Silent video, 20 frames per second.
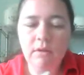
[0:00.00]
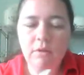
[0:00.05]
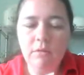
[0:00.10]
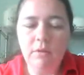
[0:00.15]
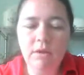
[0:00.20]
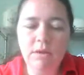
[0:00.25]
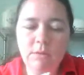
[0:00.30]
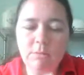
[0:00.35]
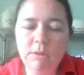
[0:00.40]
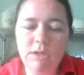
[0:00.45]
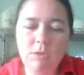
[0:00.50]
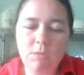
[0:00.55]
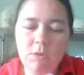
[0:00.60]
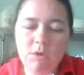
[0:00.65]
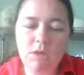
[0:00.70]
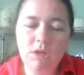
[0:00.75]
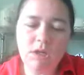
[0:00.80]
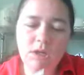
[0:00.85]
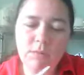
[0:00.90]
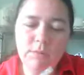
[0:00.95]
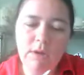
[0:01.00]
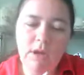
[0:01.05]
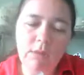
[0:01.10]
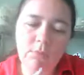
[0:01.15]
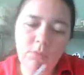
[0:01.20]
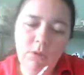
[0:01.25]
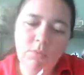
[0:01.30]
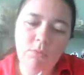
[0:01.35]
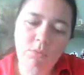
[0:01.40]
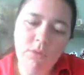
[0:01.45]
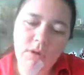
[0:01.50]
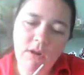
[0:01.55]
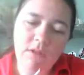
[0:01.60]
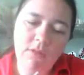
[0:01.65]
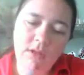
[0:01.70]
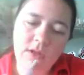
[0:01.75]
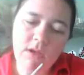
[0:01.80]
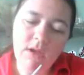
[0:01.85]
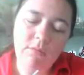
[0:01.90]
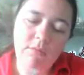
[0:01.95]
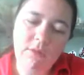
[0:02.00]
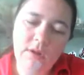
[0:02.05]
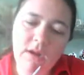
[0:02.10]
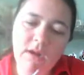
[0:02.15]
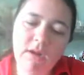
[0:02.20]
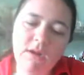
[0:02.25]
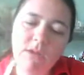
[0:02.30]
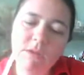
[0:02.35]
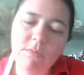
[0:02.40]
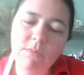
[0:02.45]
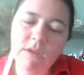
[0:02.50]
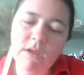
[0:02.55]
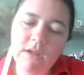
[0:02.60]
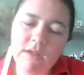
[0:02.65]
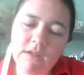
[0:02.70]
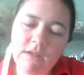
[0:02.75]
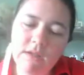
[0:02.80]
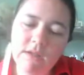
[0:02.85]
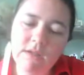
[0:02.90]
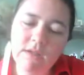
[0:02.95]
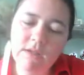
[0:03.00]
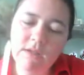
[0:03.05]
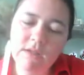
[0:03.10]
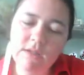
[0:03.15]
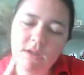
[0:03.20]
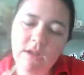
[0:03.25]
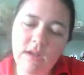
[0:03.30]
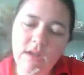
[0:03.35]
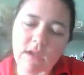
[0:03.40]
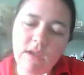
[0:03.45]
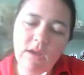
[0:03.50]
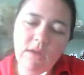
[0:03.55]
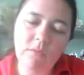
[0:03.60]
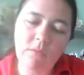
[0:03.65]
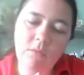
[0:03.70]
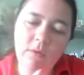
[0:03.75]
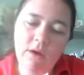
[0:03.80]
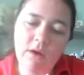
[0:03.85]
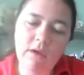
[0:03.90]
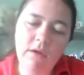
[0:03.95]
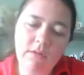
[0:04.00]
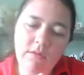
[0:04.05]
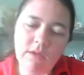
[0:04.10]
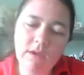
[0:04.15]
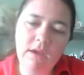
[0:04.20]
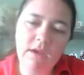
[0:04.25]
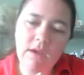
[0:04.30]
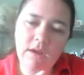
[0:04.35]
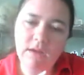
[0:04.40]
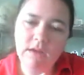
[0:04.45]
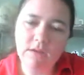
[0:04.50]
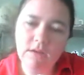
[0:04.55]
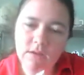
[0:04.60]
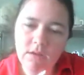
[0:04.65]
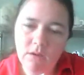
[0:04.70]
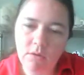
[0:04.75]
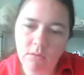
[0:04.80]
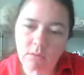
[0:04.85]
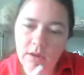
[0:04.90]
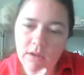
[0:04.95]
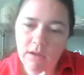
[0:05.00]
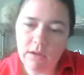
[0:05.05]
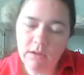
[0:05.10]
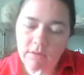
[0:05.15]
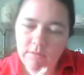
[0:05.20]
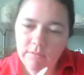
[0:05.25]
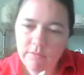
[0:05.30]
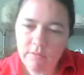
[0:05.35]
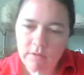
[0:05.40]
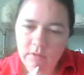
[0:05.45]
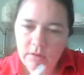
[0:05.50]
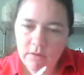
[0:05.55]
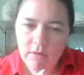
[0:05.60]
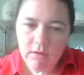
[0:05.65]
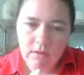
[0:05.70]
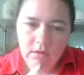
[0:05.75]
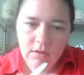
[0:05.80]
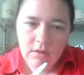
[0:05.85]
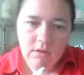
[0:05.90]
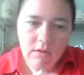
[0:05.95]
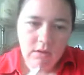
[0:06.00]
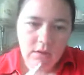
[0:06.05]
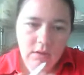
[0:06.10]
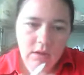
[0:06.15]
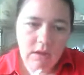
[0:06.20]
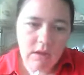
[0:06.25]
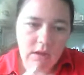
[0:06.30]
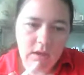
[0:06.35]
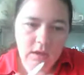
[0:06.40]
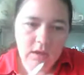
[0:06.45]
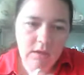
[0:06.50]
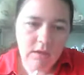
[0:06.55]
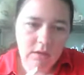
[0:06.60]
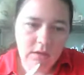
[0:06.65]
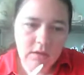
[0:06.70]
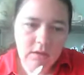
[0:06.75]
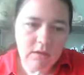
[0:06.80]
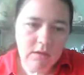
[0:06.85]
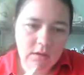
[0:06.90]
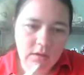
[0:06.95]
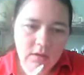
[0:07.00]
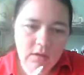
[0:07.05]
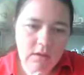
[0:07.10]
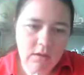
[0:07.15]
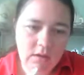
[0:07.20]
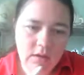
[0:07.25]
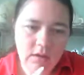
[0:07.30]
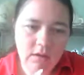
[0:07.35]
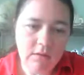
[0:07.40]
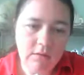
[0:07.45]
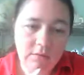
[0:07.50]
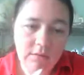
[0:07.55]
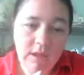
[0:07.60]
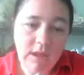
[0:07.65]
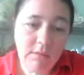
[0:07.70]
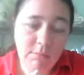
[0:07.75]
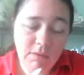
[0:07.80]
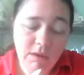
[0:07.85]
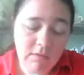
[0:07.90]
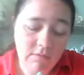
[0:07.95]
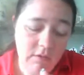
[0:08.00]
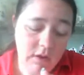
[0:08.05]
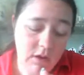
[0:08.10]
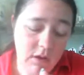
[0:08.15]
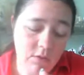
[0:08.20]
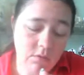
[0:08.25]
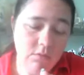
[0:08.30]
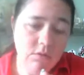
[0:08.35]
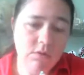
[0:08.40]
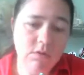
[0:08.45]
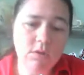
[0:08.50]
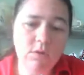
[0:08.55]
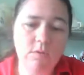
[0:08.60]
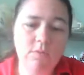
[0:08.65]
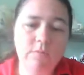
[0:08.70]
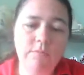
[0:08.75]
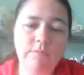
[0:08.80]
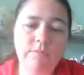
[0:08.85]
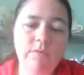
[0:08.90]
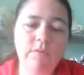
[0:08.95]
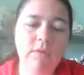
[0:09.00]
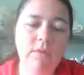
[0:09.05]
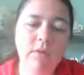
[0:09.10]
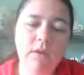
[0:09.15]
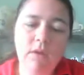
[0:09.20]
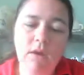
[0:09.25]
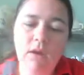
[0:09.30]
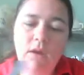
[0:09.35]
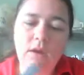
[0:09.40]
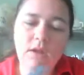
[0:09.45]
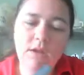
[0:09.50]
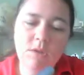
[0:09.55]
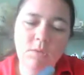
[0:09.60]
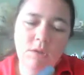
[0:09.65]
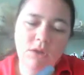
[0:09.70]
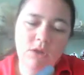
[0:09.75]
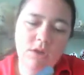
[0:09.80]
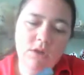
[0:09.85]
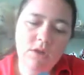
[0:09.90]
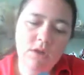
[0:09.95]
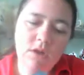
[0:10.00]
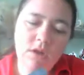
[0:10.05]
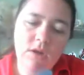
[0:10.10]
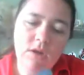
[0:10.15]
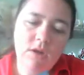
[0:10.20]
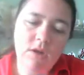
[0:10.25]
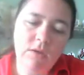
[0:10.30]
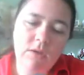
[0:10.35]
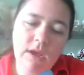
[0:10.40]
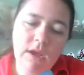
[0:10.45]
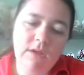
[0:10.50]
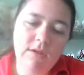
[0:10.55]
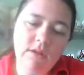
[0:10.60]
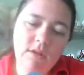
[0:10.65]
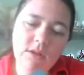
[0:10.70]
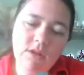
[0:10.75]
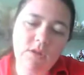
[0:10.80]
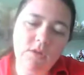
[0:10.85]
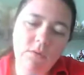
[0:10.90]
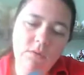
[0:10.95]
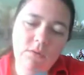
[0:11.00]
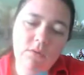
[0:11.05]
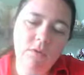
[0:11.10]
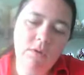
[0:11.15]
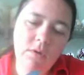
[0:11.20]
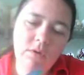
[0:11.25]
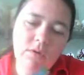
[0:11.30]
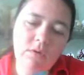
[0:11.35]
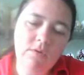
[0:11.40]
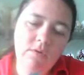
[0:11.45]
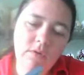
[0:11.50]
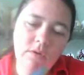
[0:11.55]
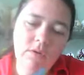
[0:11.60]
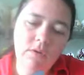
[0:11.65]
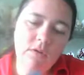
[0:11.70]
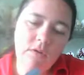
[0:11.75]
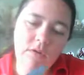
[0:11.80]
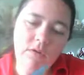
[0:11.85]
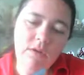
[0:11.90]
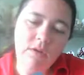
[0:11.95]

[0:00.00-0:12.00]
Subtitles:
going to be switching to my emery board, I think, in a minute, just because this is taking a while, and this is already a 8-minute video. So I'm going to switch. Okay, so I'm going over.